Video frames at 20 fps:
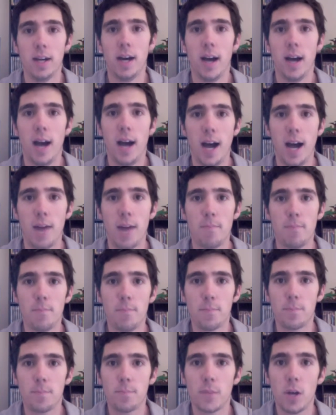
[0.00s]
I'm
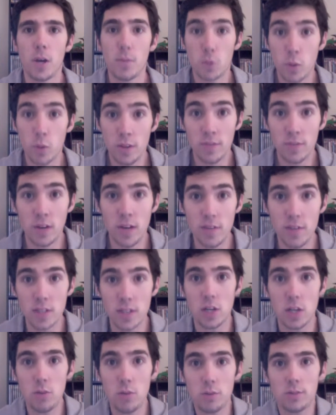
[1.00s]
25
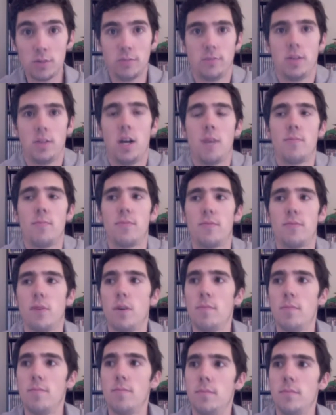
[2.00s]
years old. I'm
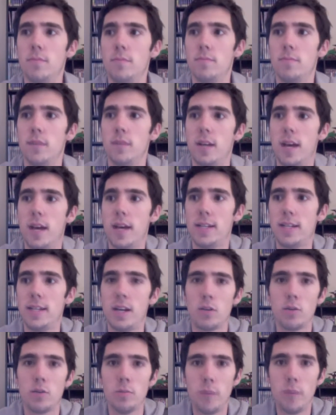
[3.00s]
from a
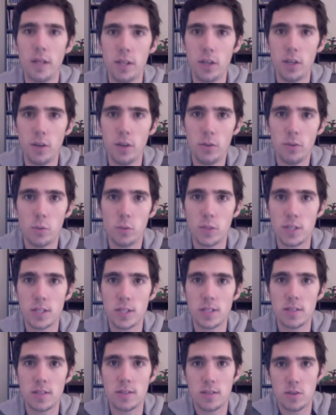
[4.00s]
town called Bendigo, which
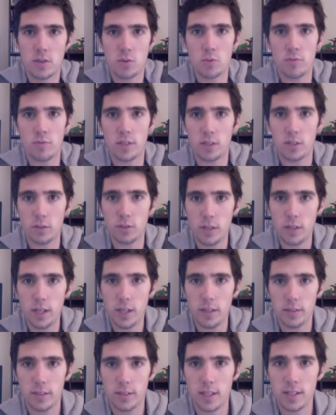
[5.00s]
is in central
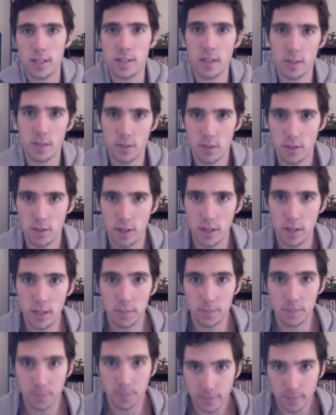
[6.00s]
Victoria in southern
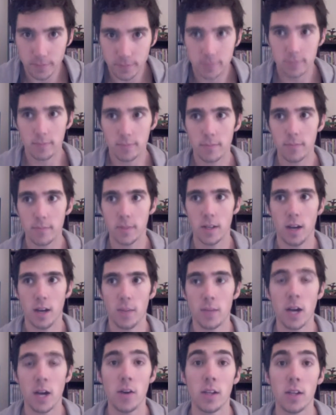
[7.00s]
Australia.
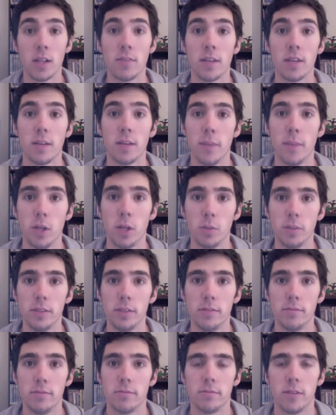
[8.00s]
I'm currently living in
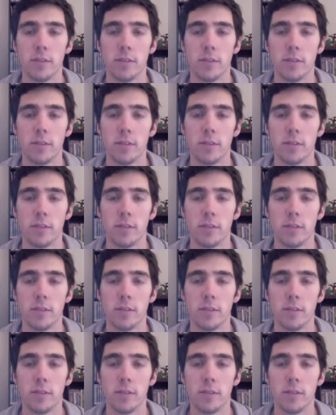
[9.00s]
Melbourne.